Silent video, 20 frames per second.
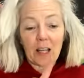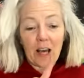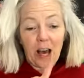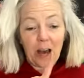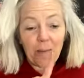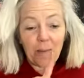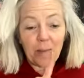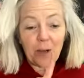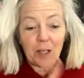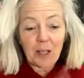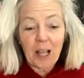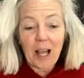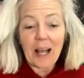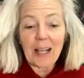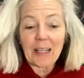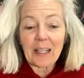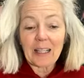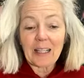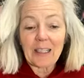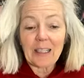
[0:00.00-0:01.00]
I'm
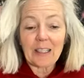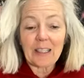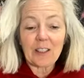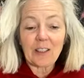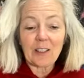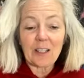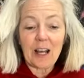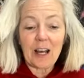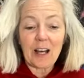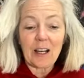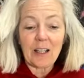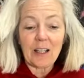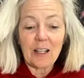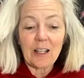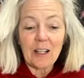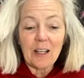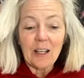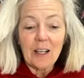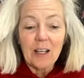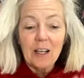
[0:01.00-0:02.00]
glad that this is not...
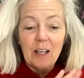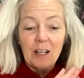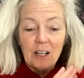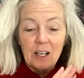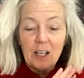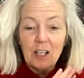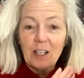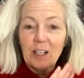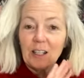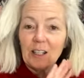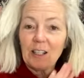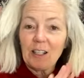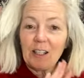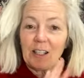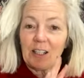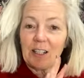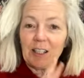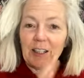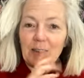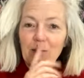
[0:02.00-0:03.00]

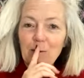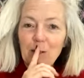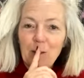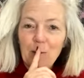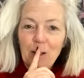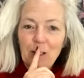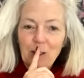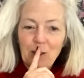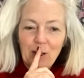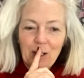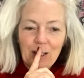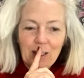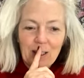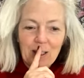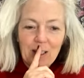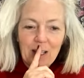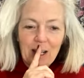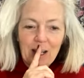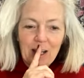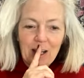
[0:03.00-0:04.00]
What am I trying to
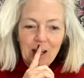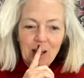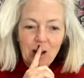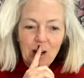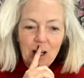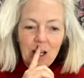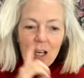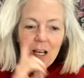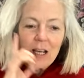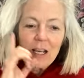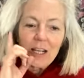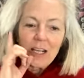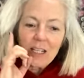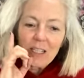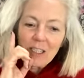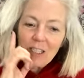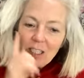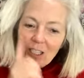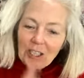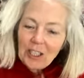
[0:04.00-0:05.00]
say here?
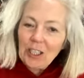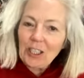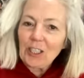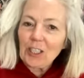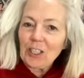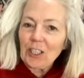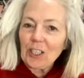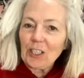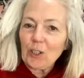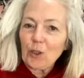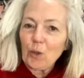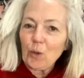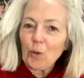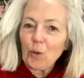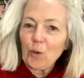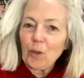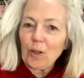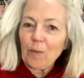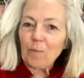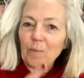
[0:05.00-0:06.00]
It's a teaching
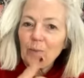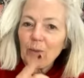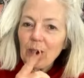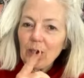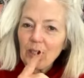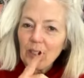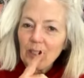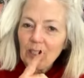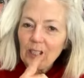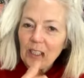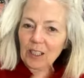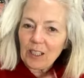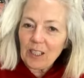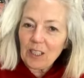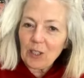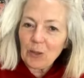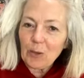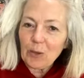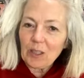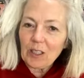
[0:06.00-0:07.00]
tool, the
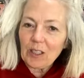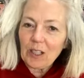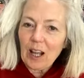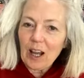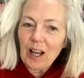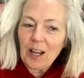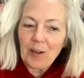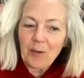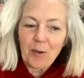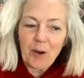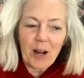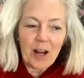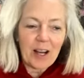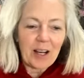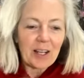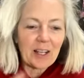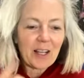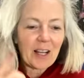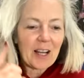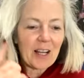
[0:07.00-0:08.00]
continuous line,
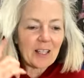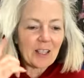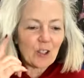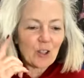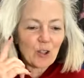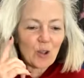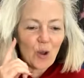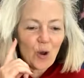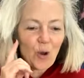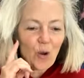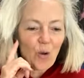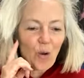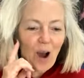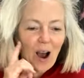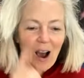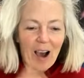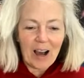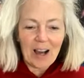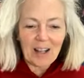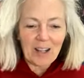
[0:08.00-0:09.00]
right? And so
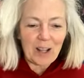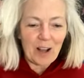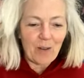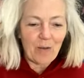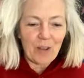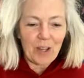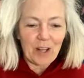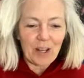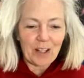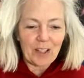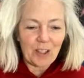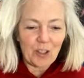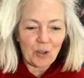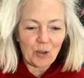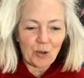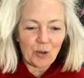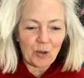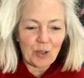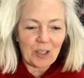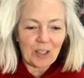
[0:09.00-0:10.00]
I love that I just
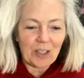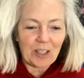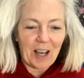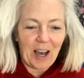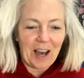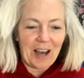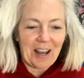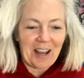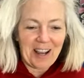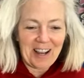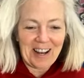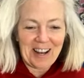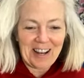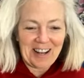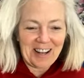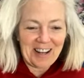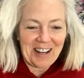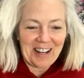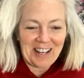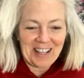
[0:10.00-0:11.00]
drew this guy and
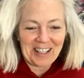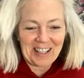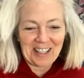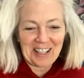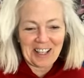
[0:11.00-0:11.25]
he's